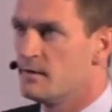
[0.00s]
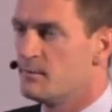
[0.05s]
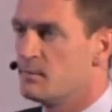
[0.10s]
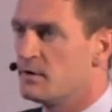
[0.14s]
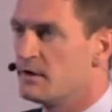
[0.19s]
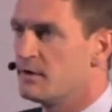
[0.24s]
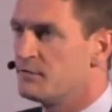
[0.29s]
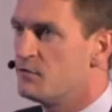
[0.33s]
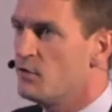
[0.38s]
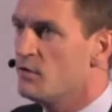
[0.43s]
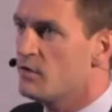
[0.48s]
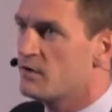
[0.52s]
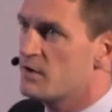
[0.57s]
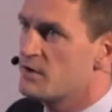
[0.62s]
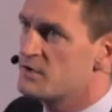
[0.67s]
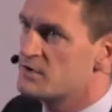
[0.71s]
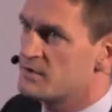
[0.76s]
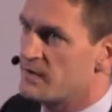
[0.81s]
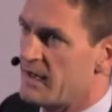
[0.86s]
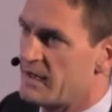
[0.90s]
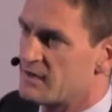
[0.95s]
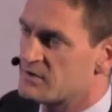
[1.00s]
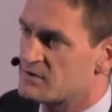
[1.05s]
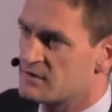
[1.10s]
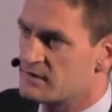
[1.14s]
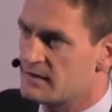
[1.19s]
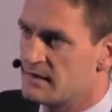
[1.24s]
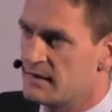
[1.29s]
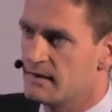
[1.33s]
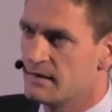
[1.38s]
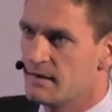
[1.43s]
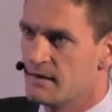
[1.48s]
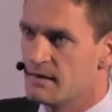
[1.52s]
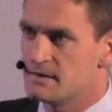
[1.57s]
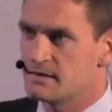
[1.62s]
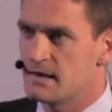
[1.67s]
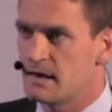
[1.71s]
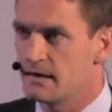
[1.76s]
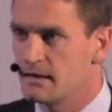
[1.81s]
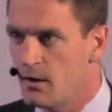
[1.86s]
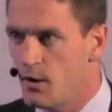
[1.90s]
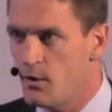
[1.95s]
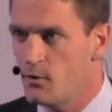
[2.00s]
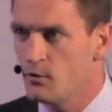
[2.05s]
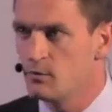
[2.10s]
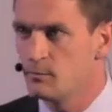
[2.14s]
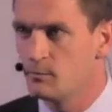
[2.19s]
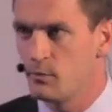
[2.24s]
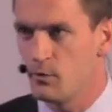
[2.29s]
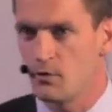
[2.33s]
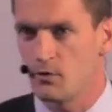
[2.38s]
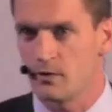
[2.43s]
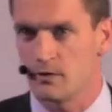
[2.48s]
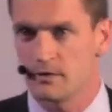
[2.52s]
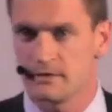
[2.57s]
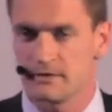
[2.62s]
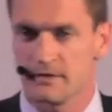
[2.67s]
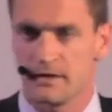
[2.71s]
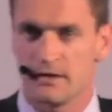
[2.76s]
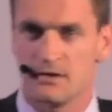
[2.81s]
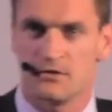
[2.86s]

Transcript: But if you're going to actually tell a whole board